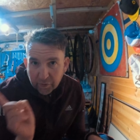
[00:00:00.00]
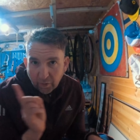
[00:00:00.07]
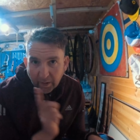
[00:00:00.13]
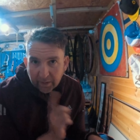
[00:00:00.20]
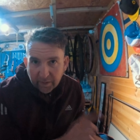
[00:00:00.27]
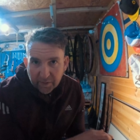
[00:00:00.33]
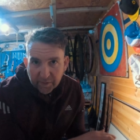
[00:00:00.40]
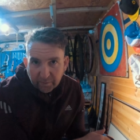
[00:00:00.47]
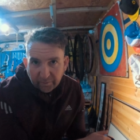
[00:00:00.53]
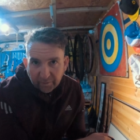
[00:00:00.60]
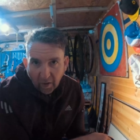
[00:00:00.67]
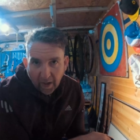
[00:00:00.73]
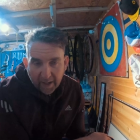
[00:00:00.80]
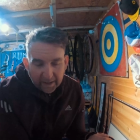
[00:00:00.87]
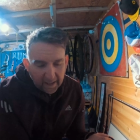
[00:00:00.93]
try and do some
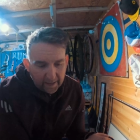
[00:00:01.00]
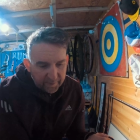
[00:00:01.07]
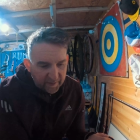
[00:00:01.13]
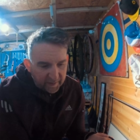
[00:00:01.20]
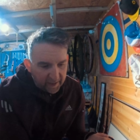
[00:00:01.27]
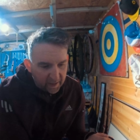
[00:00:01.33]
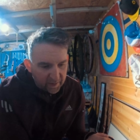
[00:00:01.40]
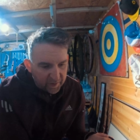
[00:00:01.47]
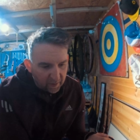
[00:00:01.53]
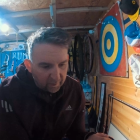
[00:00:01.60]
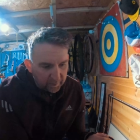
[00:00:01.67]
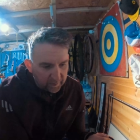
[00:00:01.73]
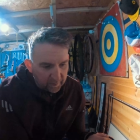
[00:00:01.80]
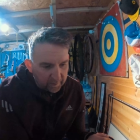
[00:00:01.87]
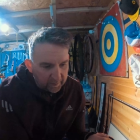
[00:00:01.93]
flying laps to catch
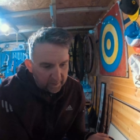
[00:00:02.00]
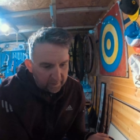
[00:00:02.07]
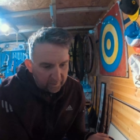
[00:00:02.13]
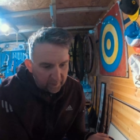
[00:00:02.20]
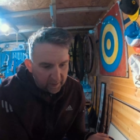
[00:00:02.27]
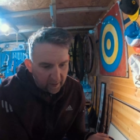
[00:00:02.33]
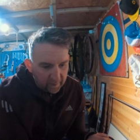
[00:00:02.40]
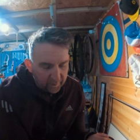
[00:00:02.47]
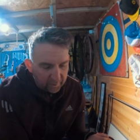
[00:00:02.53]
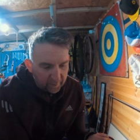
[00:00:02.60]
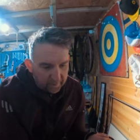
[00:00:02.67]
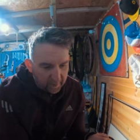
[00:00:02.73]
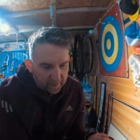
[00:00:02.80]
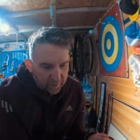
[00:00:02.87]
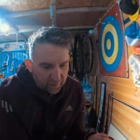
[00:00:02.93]
up with them and then recover
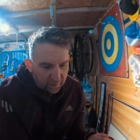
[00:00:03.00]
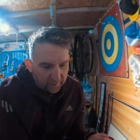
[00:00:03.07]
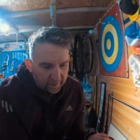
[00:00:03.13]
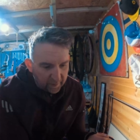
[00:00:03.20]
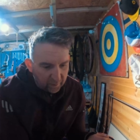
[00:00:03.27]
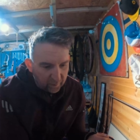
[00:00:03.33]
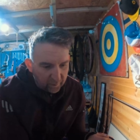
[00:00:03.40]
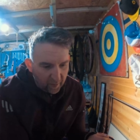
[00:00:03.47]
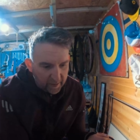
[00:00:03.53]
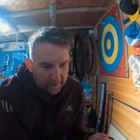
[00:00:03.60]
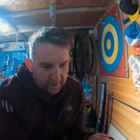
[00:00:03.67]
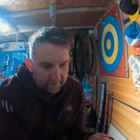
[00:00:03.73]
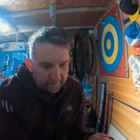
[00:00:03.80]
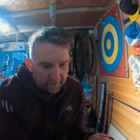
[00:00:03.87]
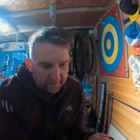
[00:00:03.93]
and make sure they're all right,
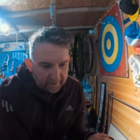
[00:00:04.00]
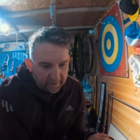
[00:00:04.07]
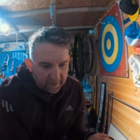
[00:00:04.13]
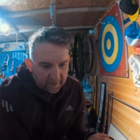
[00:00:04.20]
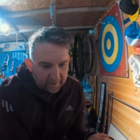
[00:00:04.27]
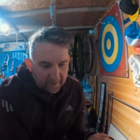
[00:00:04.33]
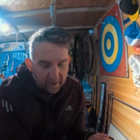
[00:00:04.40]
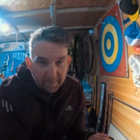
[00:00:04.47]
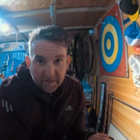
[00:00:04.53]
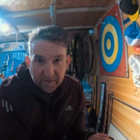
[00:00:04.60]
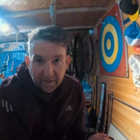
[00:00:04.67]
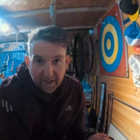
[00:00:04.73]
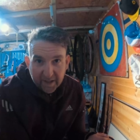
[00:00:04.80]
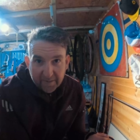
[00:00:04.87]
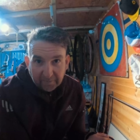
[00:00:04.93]
and then that'll be
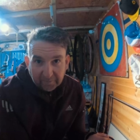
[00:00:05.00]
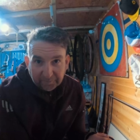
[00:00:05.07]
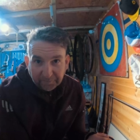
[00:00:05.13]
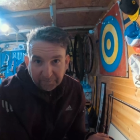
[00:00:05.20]
today.